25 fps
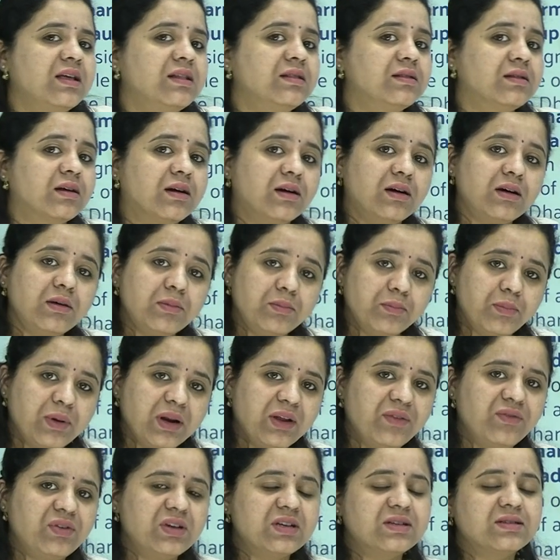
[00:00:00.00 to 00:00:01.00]
in the
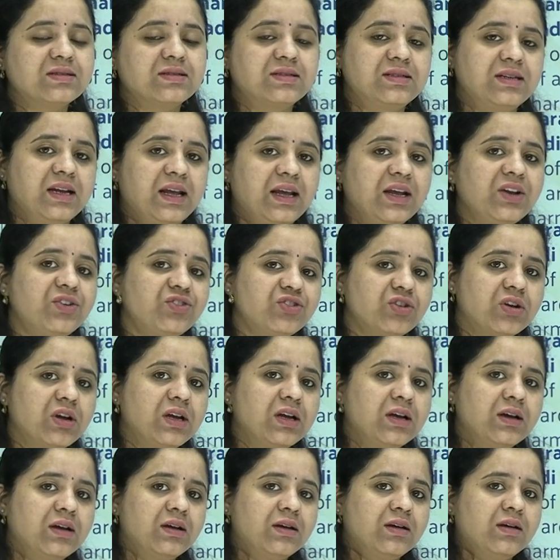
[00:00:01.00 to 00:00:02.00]
previous stage,
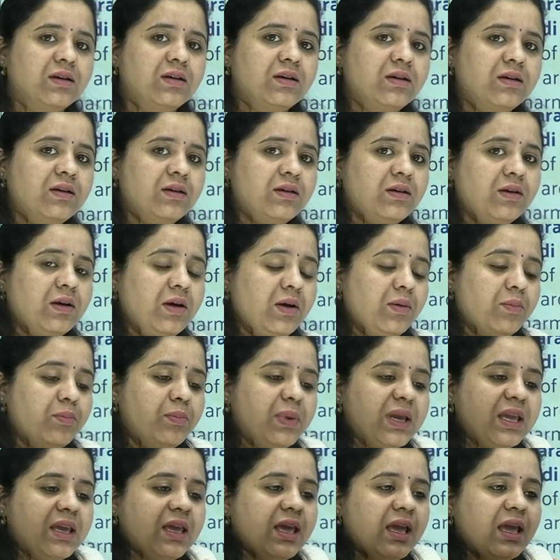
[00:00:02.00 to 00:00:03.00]

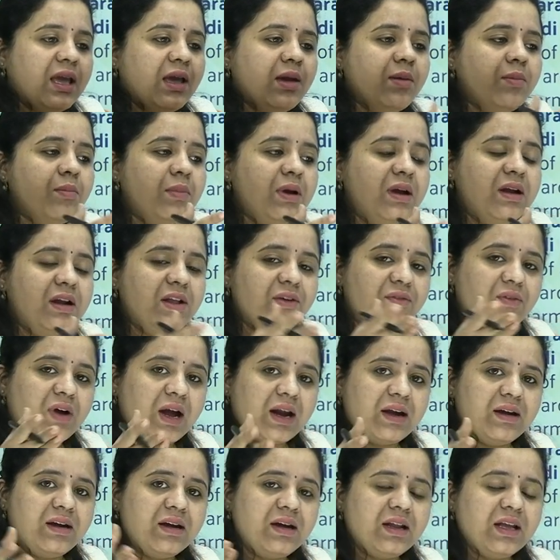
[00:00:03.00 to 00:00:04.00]
became
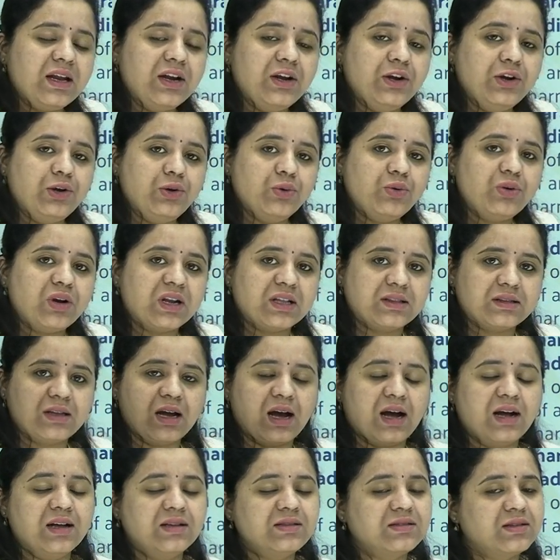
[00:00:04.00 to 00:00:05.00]
divided into
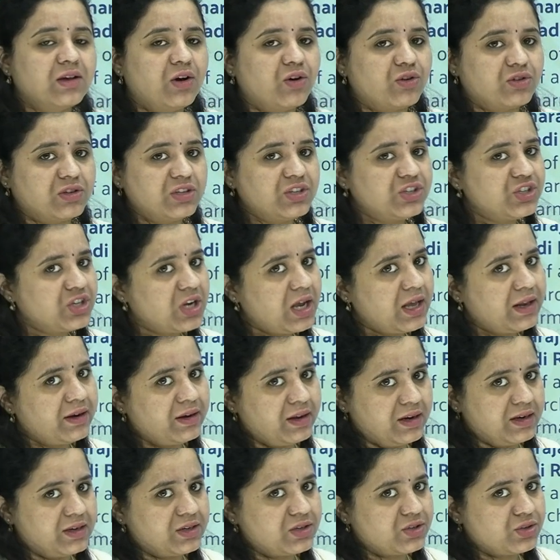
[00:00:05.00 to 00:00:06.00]
rathas or the
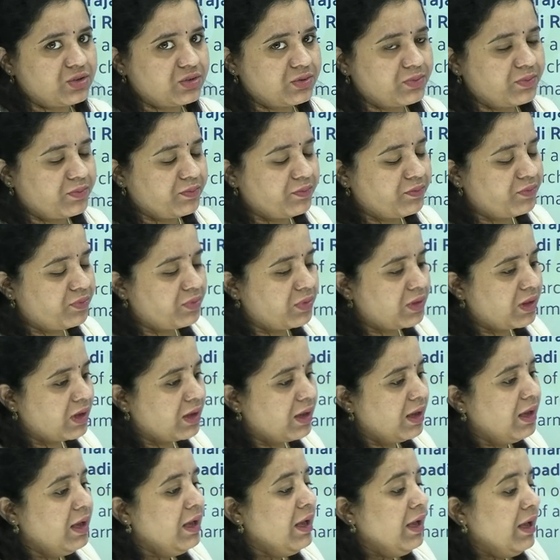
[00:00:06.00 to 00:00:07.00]
chariots.
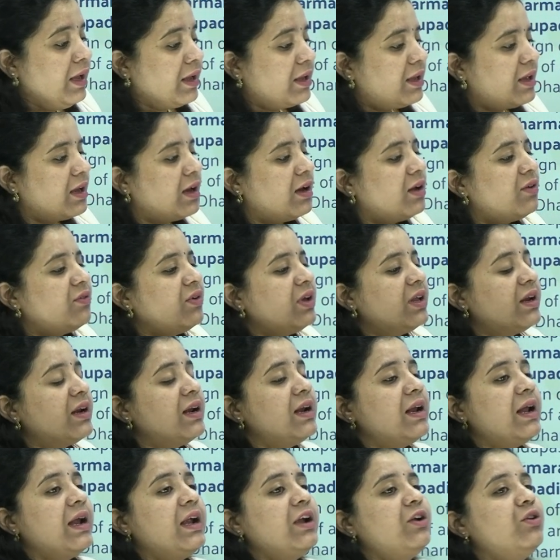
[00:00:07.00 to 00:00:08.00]
Here we
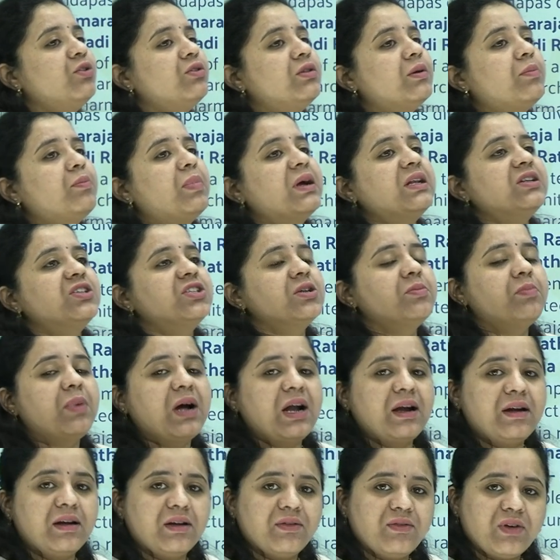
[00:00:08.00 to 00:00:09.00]
relate to the Pancha
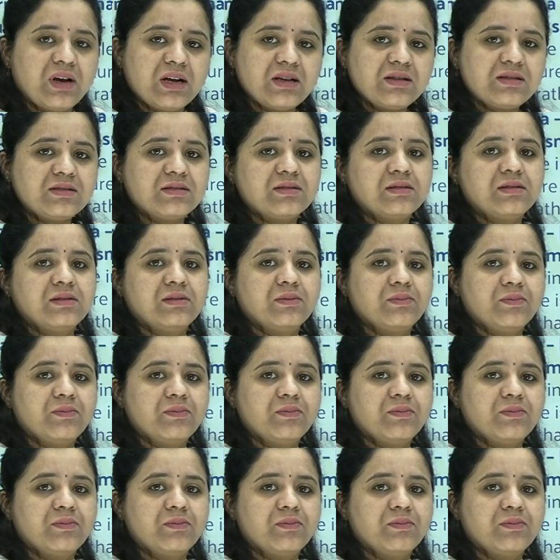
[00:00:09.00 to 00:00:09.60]
Pandavas